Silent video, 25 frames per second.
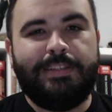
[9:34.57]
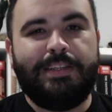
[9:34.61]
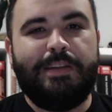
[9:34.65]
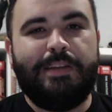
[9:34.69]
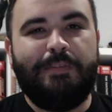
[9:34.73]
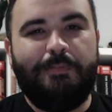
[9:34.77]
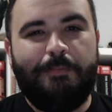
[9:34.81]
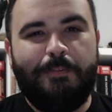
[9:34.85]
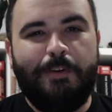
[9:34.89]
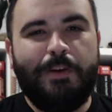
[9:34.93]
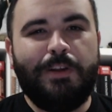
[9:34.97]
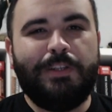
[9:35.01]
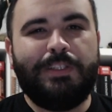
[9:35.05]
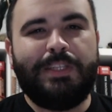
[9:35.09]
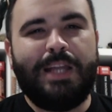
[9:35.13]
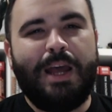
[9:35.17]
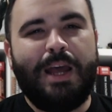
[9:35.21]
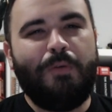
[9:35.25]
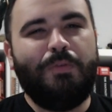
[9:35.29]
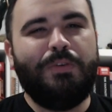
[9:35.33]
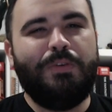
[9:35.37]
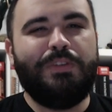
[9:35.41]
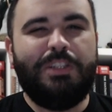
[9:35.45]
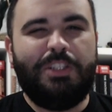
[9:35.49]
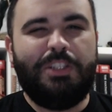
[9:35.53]
at first
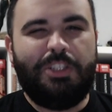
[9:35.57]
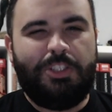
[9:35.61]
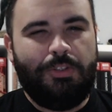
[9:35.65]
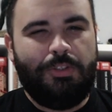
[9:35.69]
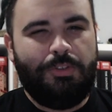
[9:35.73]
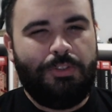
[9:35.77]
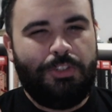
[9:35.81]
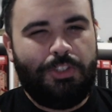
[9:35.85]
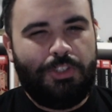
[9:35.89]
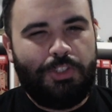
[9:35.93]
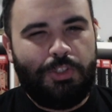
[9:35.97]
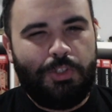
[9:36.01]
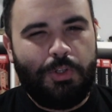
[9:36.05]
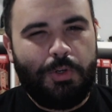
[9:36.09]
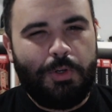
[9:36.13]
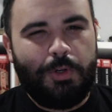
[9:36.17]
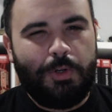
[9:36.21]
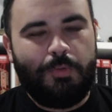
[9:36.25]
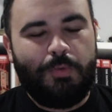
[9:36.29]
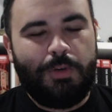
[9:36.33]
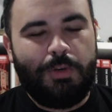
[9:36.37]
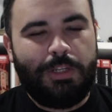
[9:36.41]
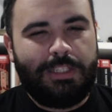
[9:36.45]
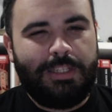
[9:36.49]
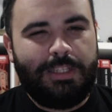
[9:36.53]
I wasn't too sure
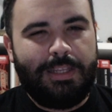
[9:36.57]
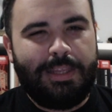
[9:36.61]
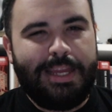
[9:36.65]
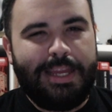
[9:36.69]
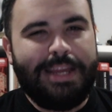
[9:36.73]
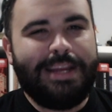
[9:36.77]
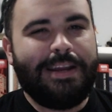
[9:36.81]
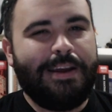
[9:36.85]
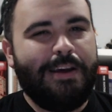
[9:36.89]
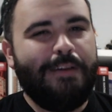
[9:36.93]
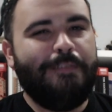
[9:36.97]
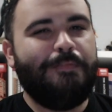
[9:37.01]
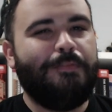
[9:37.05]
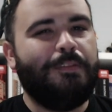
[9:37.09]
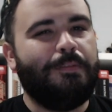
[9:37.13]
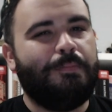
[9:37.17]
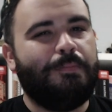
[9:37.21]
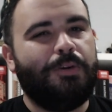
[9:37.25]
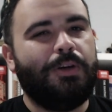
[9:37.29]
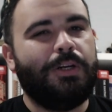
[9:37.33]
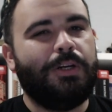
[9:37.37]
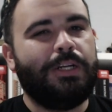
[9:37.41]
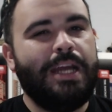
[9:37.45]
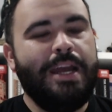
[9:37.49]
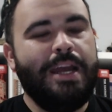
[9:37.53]
what to think of the
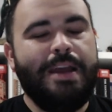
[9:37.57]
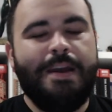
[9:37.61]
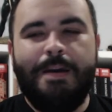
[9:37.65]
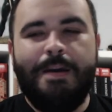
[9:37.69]
book,